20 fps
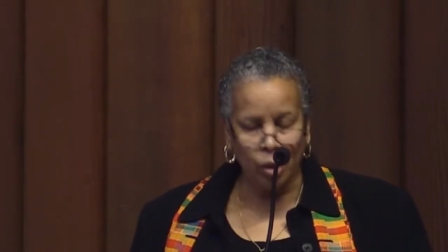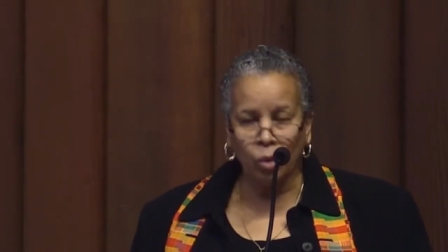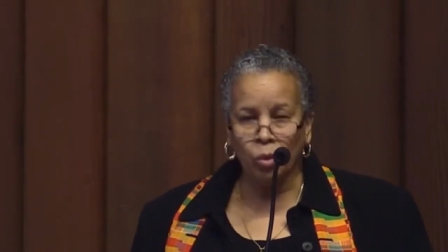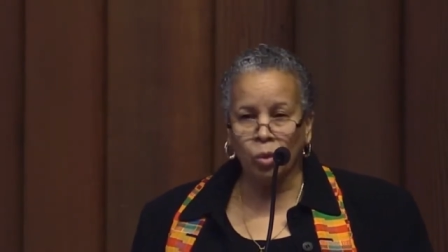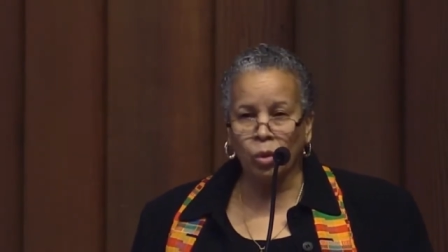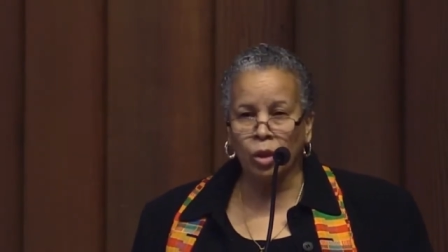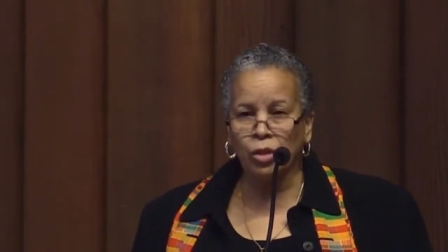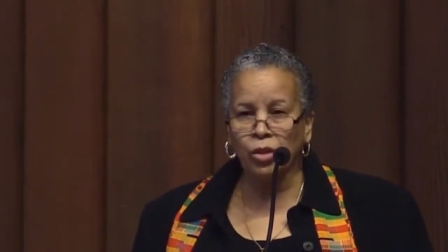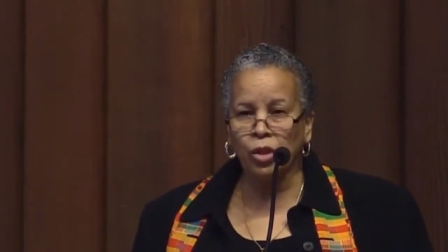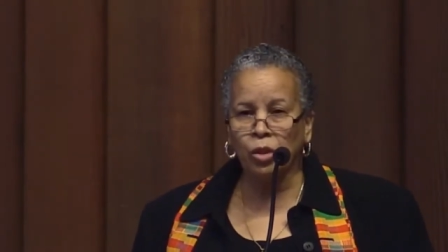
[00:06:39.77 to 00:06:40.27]

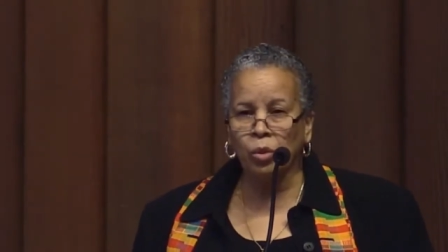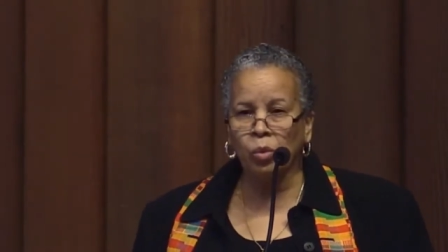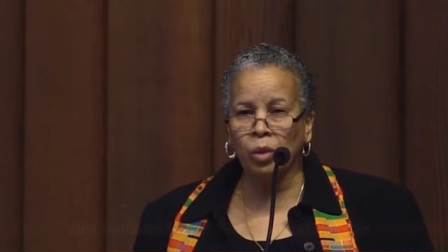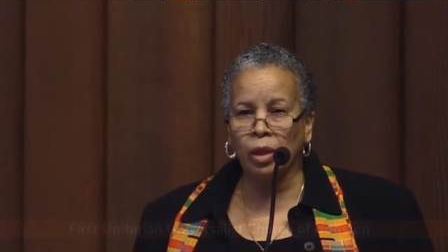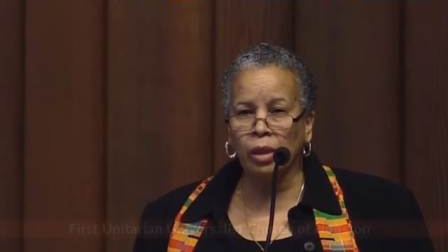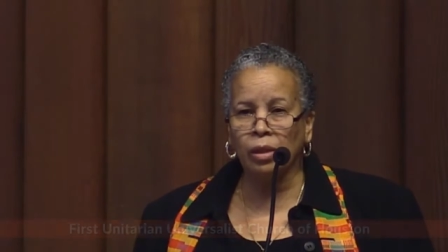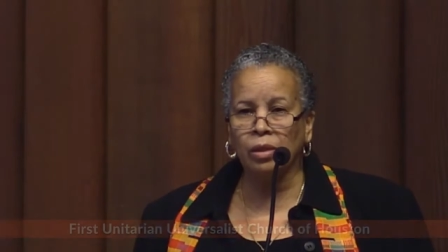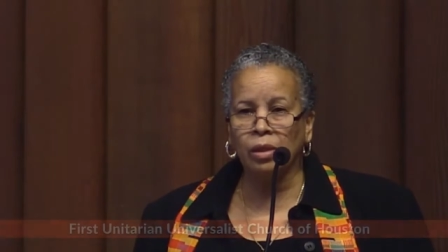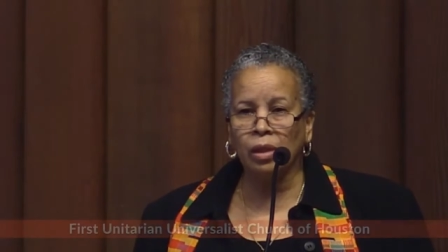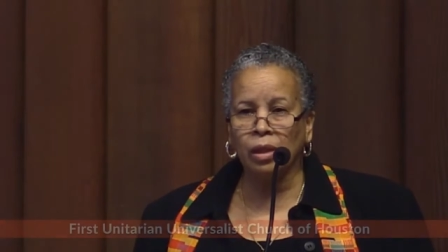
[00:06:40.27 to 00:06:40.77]
where she
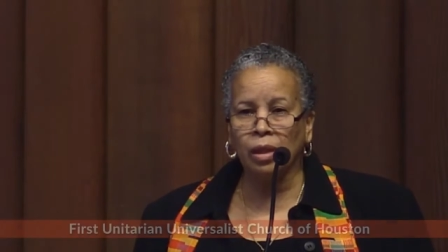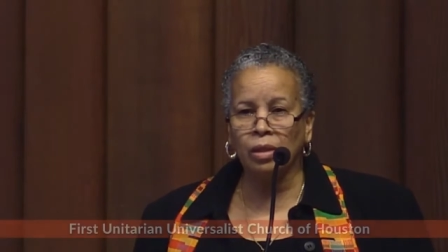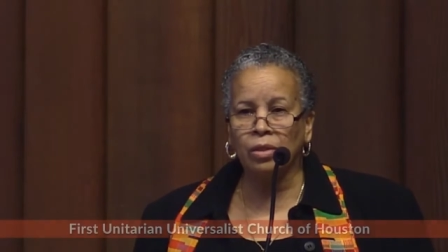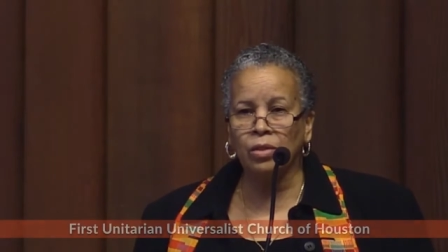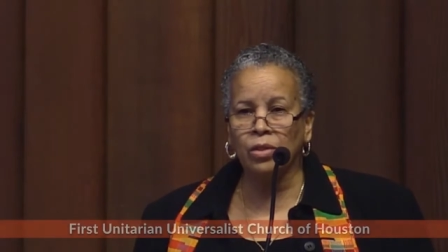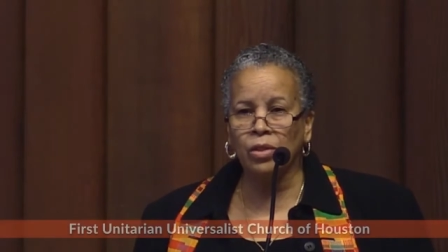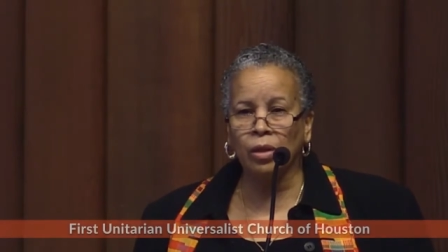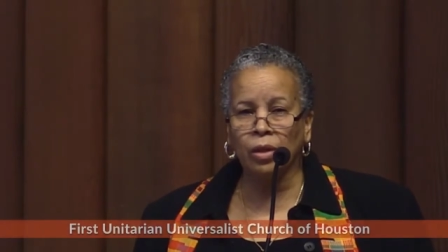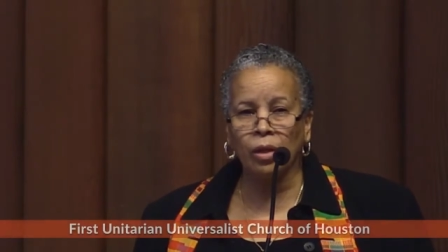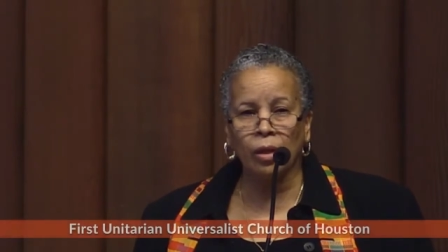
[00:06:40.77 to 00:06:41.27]
went
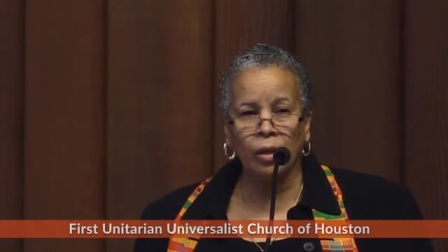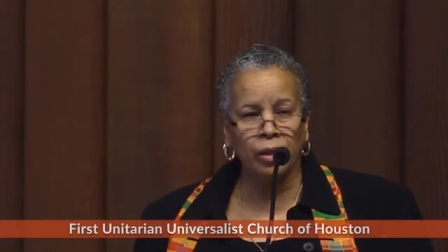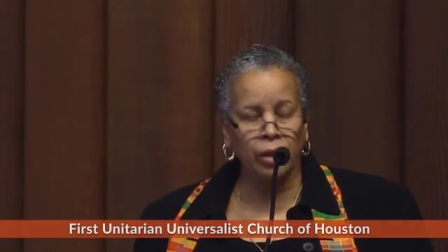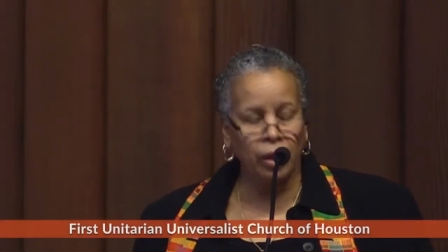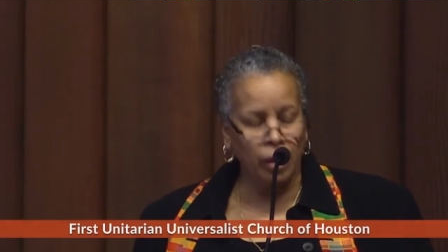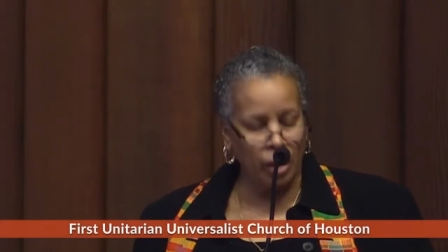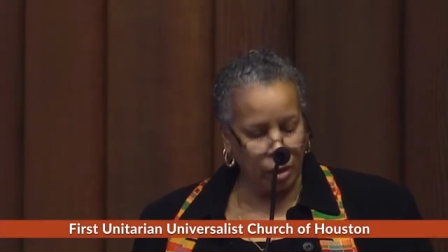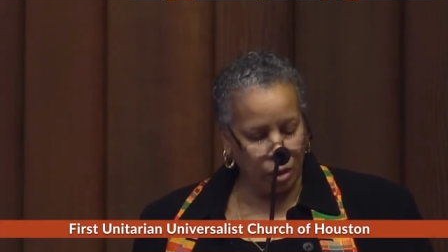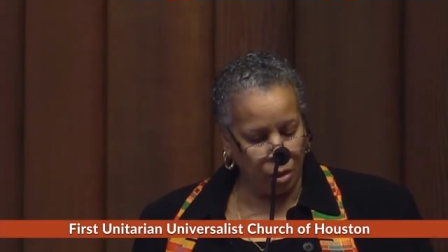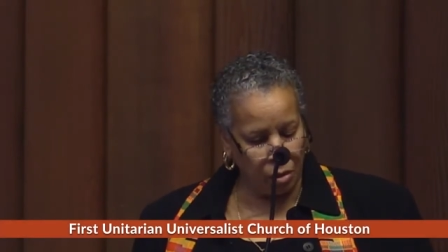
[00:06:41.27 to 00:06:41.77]
into
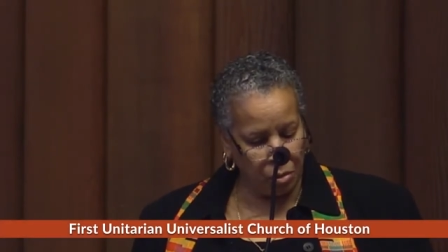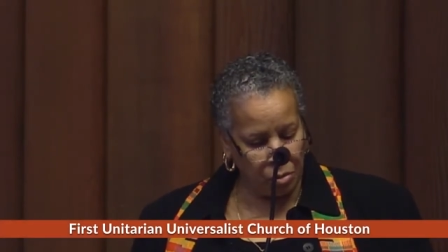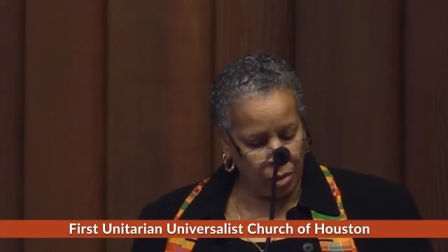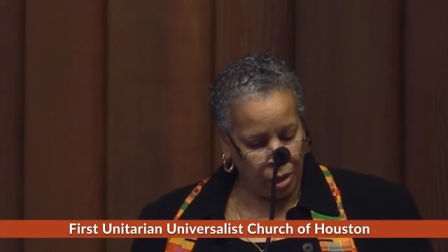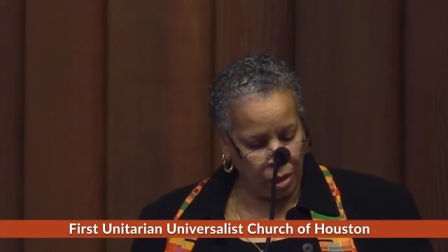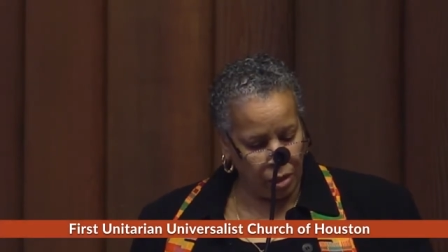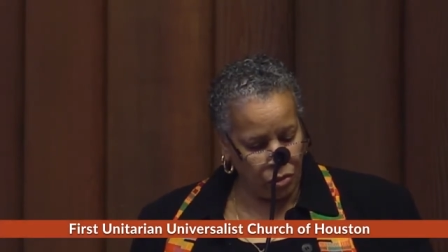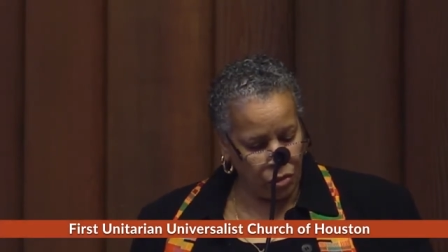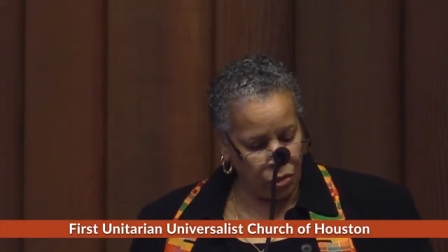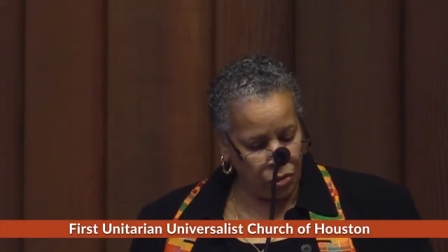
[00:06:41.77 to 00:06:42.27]
cardiac
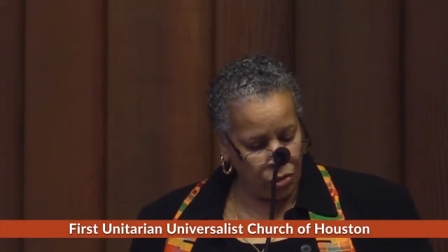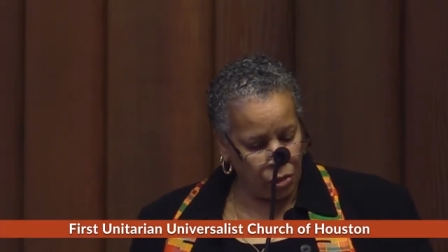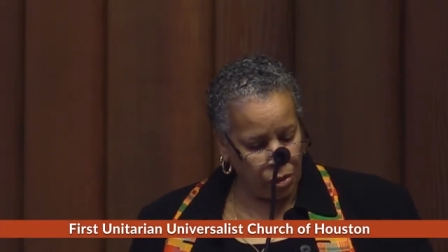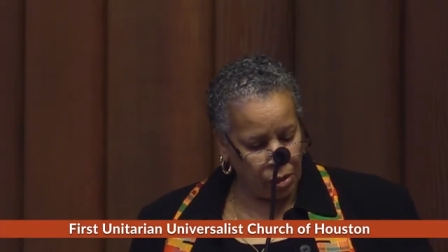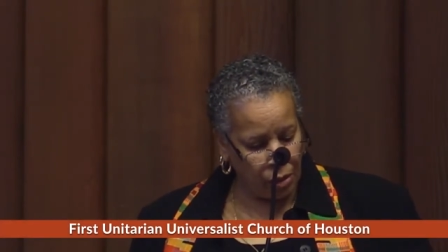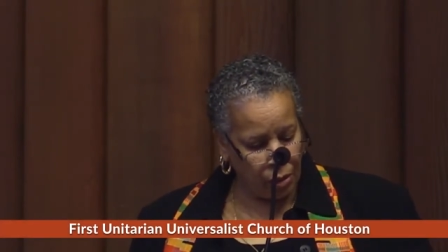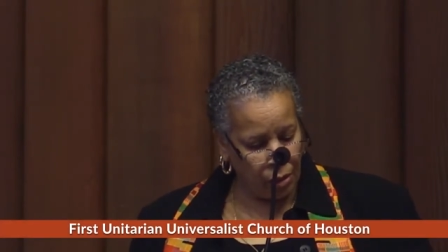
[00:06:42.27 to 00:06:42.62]
arrest.